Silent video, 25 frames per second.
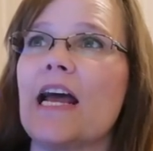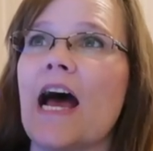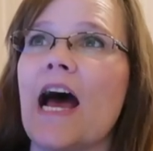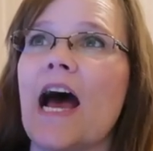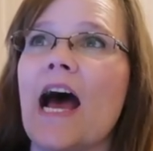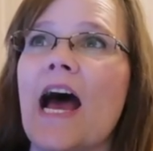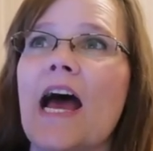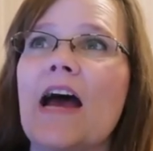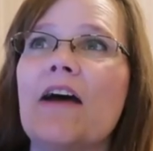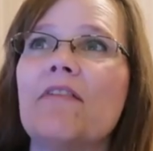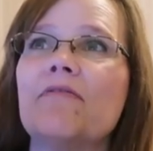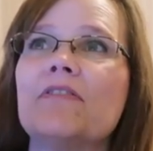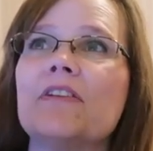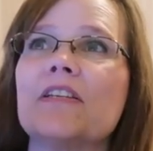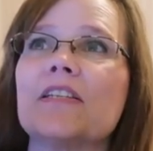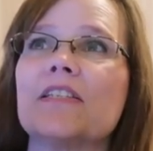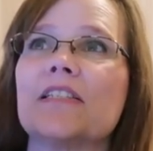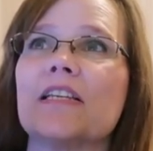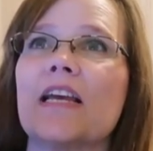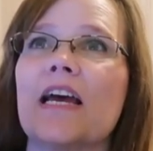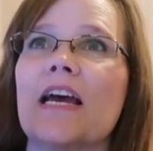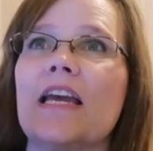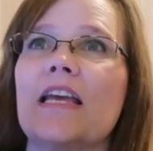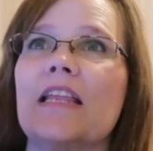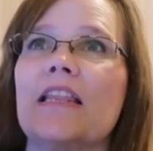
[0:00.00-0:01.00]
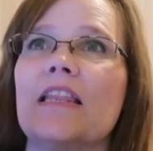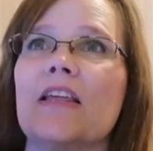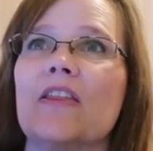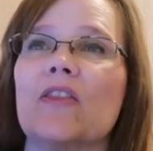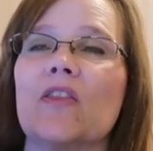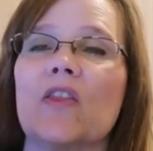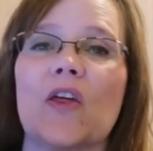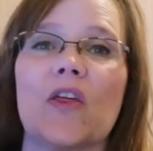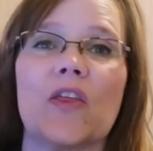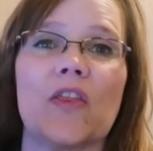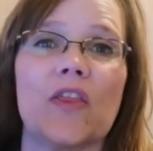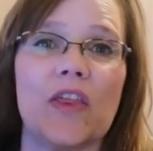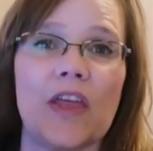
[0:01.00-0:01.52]
I have to say that
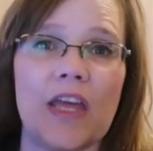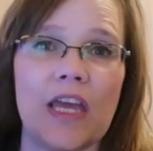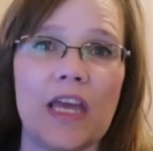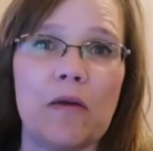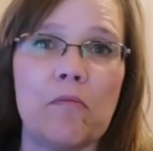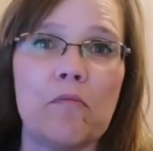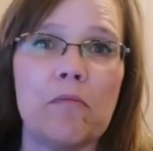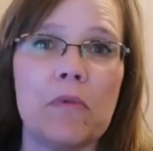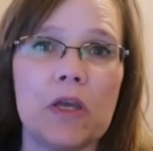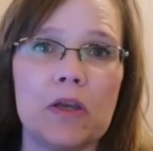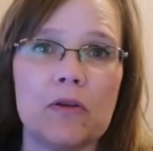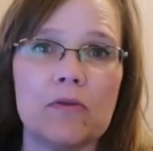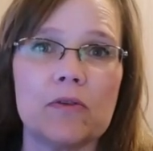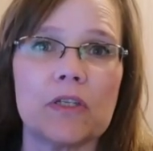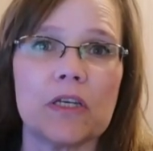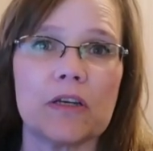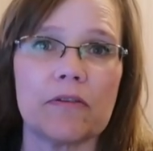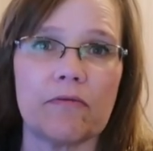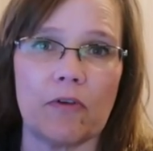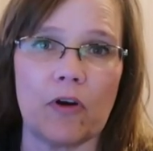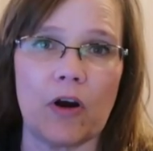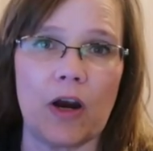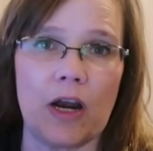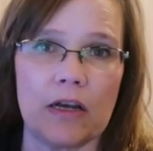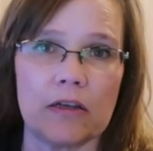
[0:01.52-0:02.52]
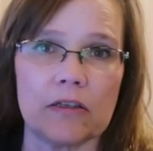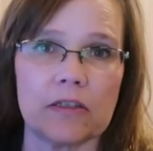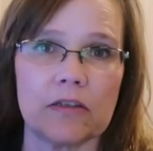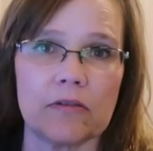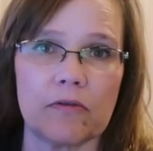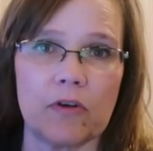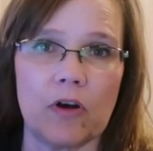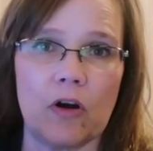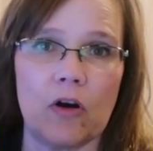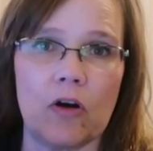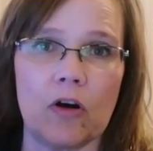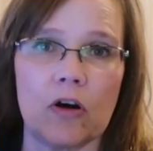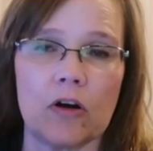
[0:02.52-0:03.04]
the theme music for House of
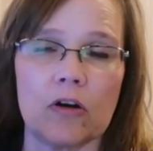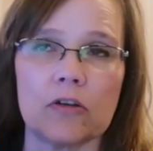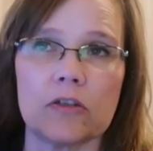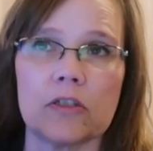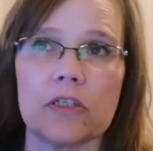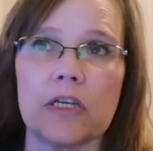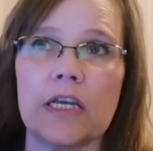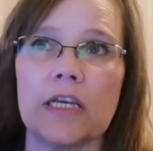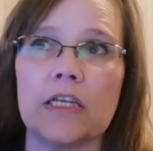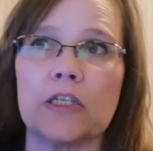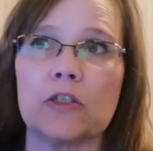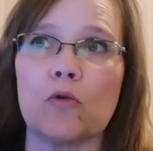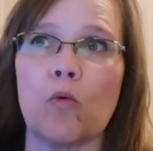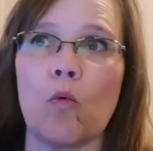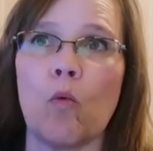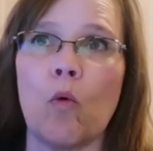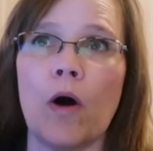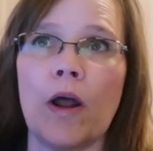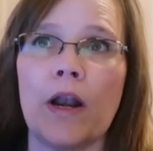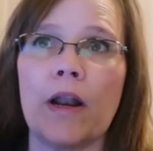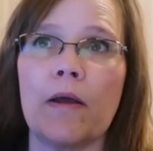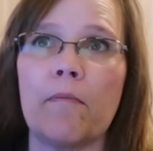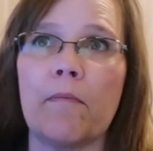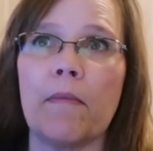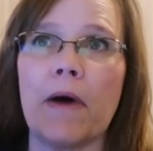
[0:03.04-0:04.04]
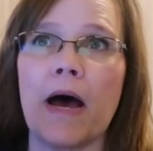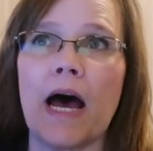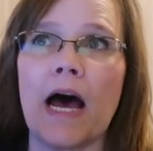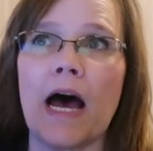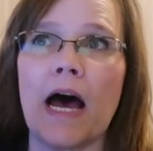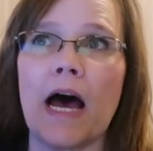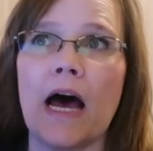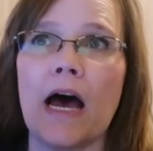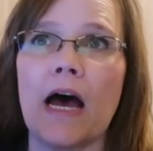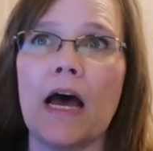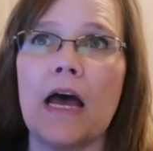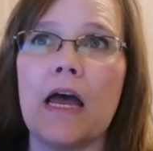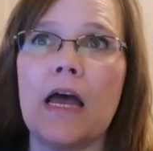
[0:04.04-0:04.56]
Cards is one of
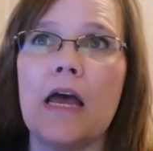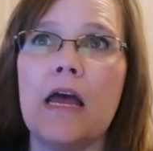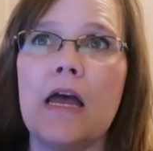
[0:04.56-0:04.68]
my,